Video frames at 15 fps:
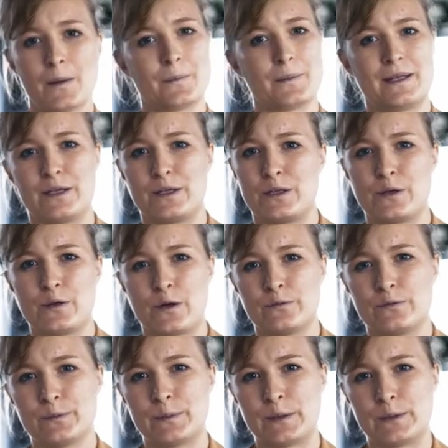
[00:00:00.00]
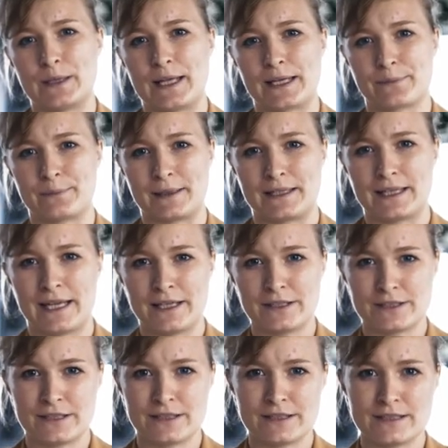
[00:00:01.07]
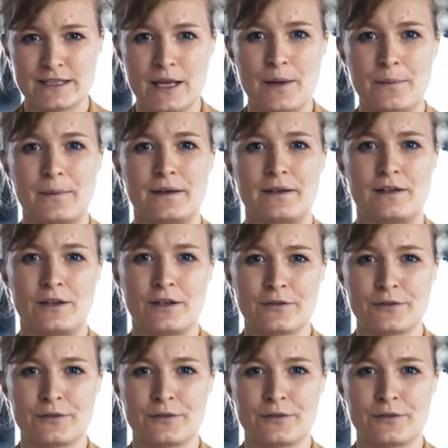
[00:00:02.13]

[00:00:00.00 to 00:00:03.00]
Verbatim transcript: but there are no overblown expectations, but a lot of